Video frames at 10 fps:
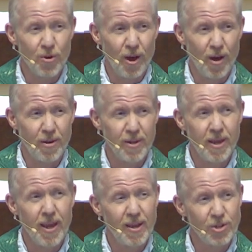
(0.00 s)
God,
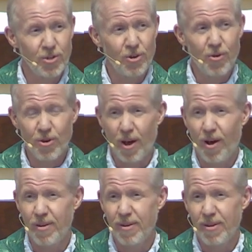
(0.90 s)
and to know
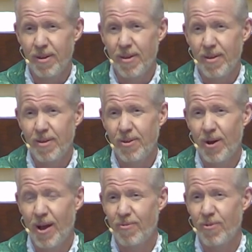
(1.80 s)
God, you
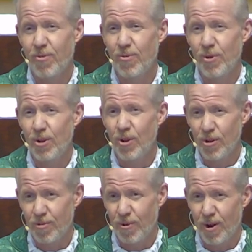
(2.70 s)
have to
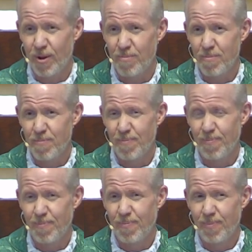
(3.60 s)
look for him.
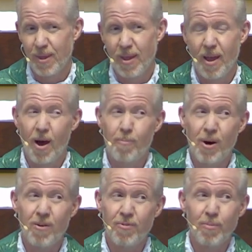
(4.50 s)

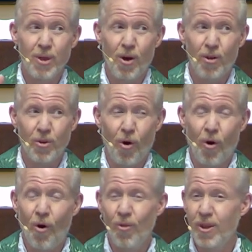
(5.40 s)
Above and beyond
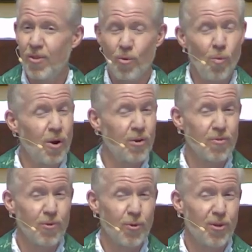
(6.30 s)
all the other
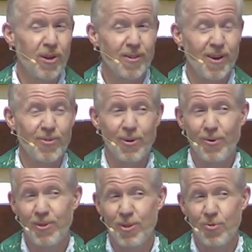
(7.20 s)
wonderful things out there
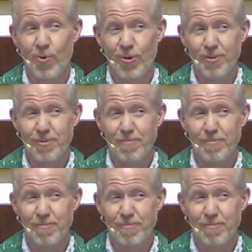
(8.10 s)
in this world.